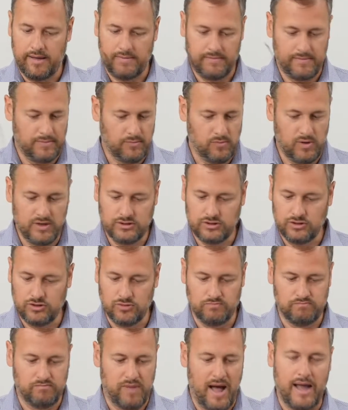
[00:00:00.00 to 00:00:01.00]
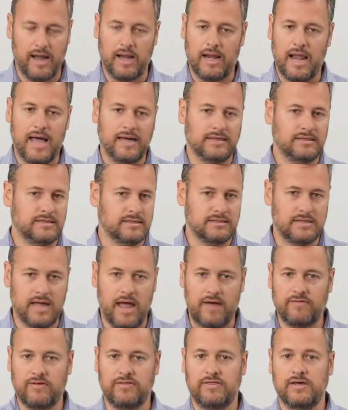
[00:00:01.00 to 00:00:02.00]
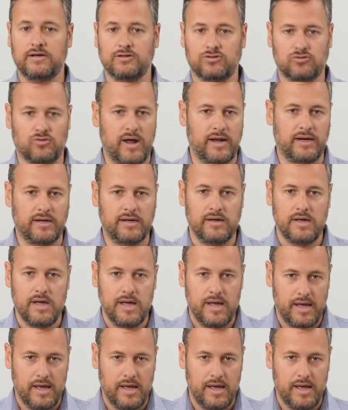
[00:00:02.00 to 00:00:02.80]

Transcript: Once you buy a license, everything is ready